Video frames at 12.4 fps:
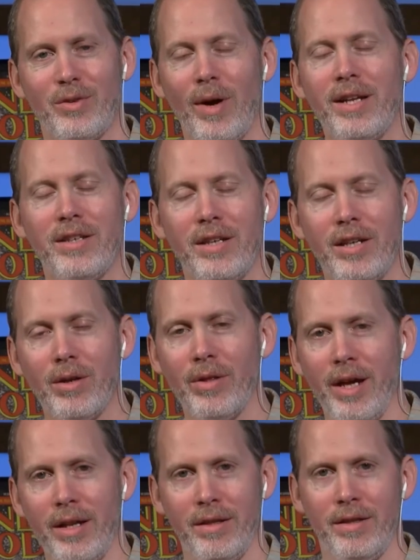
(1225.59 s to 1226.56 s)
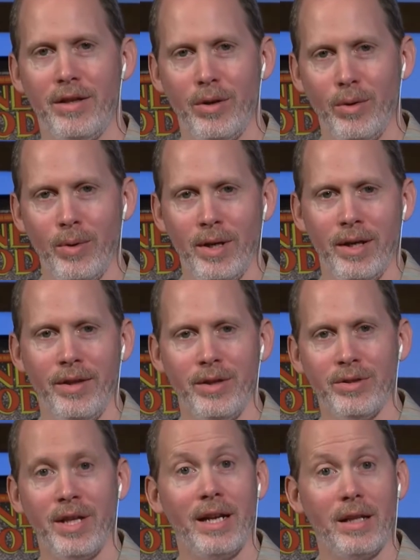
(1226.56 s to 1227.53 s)
great to hear that,
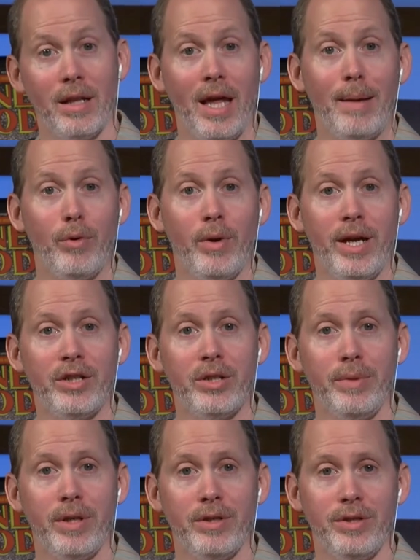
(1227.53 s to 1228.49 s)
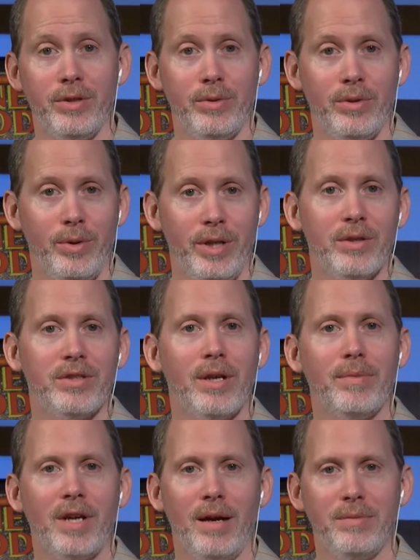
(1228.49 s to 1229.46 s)
there's that collaboration, because you hear
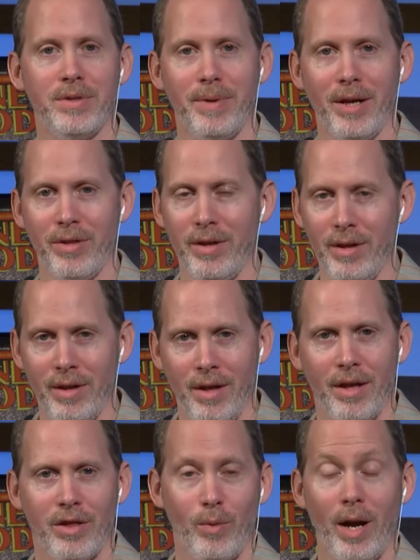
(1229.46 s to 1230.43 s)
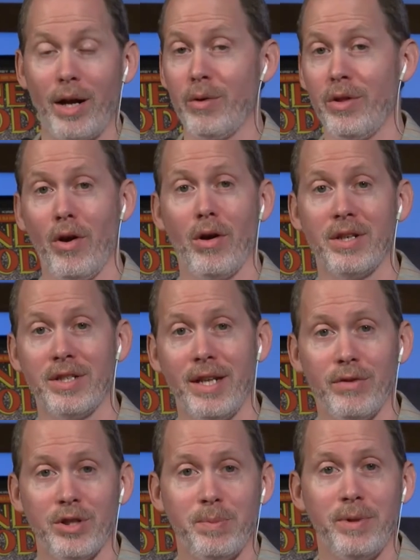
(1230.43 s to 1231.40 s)
sometimes about the writer and the artist
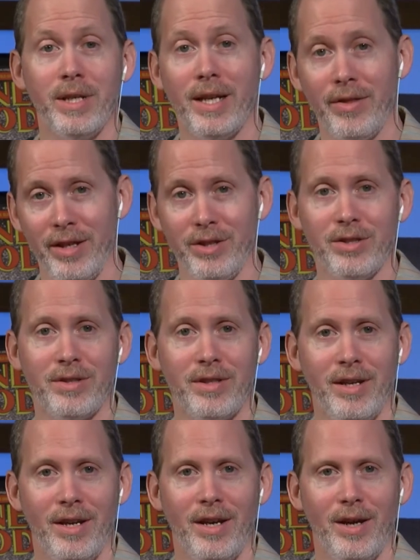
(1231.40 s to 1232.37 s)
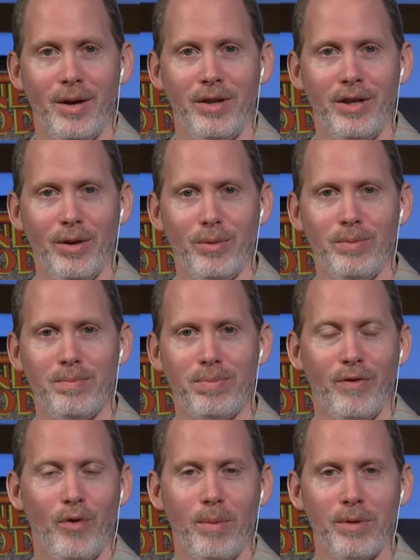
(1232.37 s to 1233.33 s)
never speak, and they just,
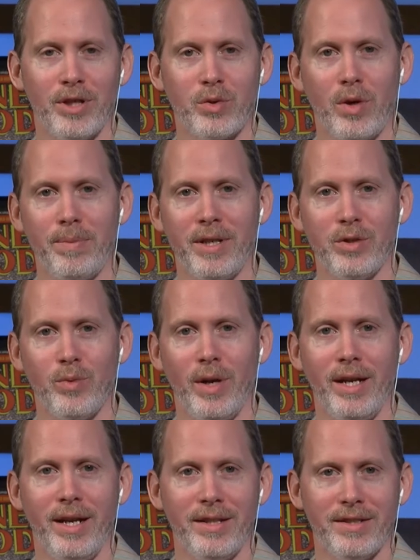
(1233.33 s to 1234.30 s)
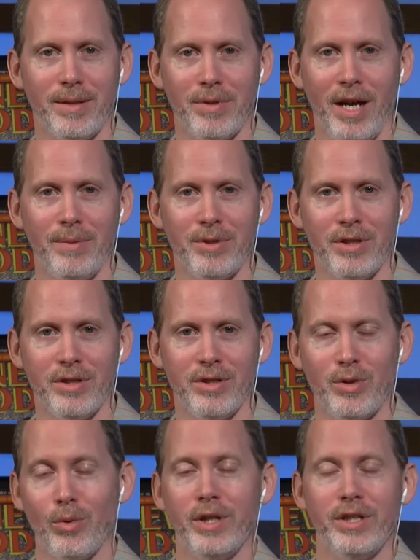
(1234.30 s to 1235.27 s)
perform the script as written, and sometimes the
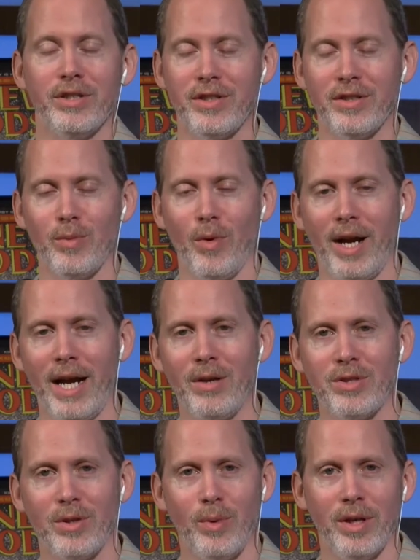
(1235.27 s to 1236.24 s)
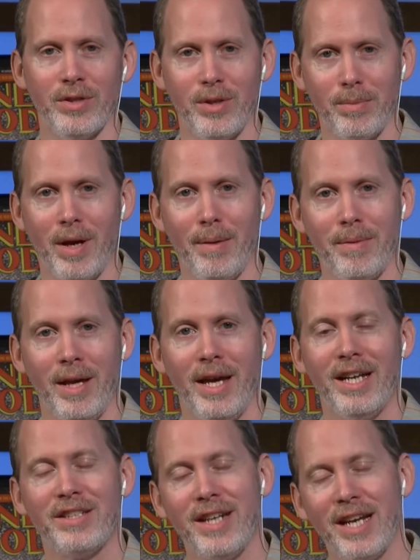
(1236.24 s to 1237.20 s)
story just doesn't work out so well. So
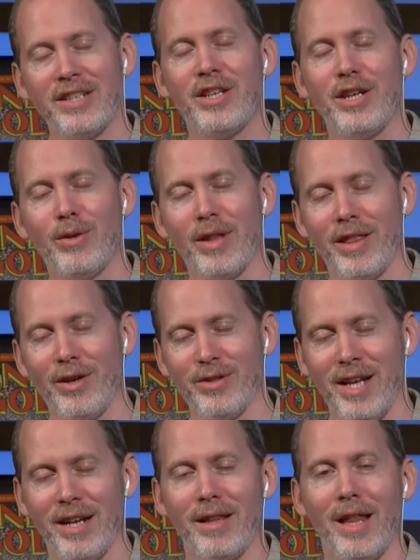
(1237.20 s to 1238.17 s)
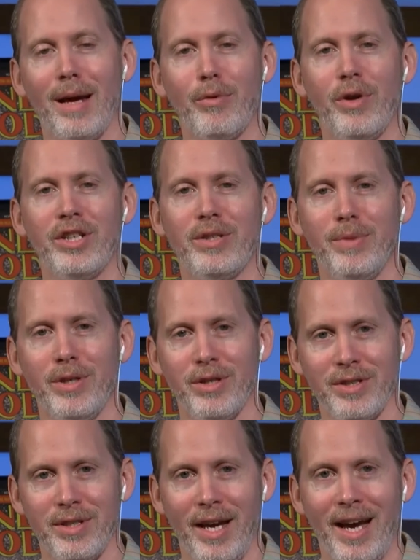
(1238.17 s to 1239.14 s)
it's nice to hear that there's that collaboration,
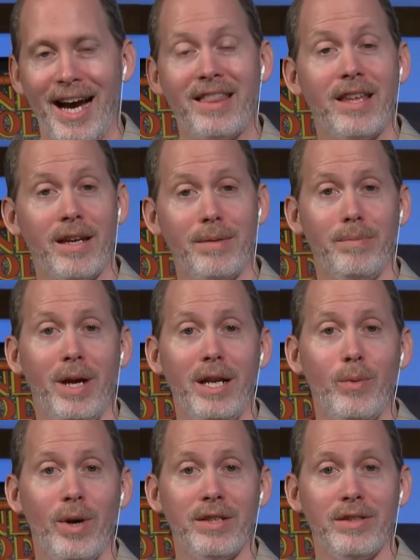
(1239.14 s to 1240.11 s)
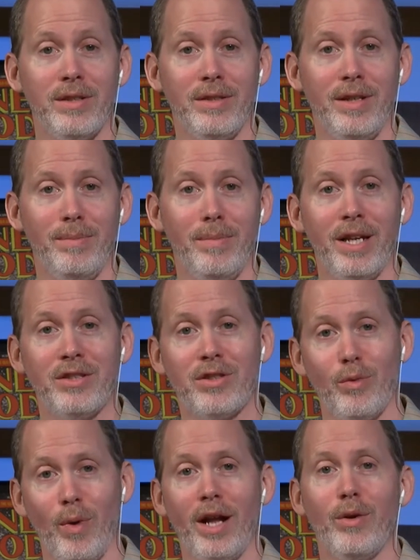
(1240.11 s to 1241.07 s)
because I think in many ways it makes
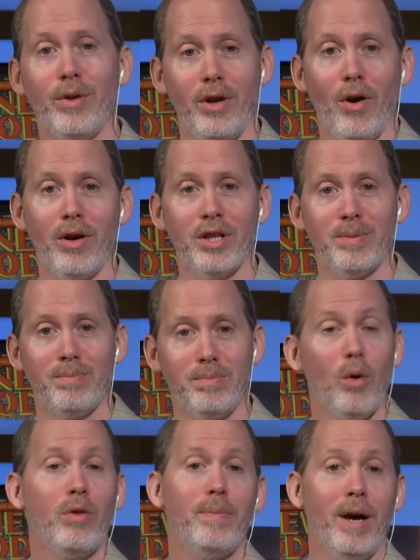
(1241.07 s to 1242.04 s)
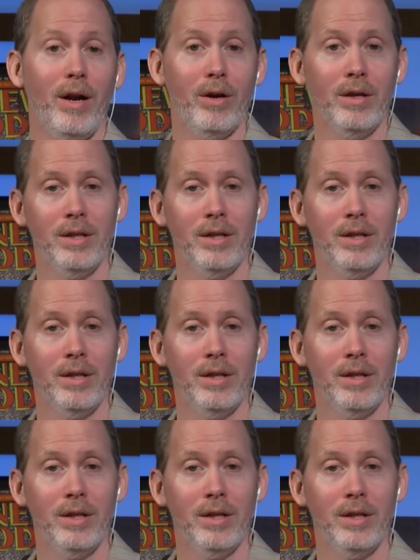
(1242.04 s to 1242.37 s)
the writer and the artist both better.